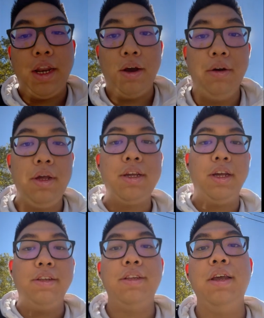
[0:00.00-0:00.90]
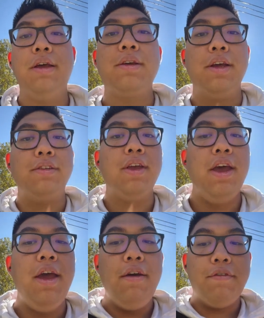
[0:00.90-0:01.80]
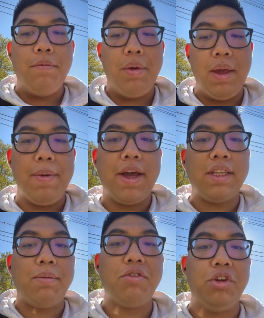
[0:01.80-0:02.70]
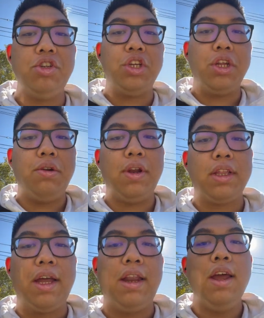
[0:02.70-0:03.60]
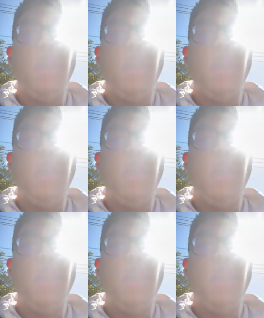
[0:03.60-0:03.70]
now, because for me, because I'm Christian or like that,